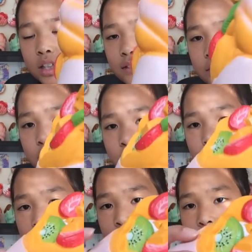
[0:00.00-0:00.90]
even though it's
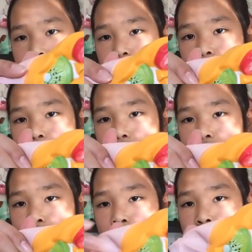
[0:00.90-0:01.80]
pretty defected,
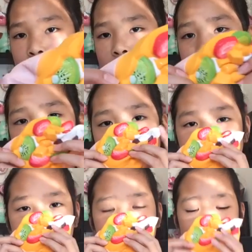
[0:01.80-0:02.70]

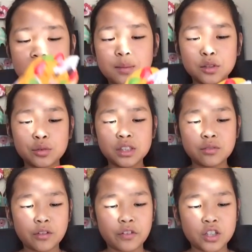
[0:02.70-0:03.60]
and it smells
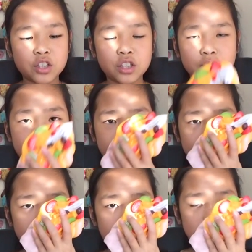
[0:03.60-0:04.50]
really refreshing,
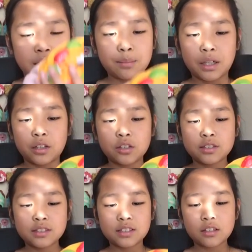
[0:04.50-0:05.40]
like
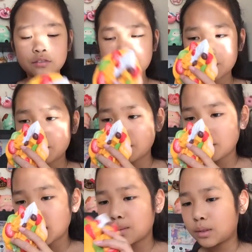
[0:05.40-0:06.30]
mangoes and stuff.
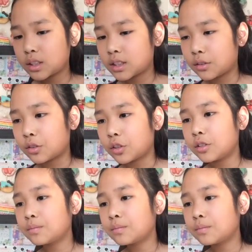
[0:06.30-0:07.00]
Was so good.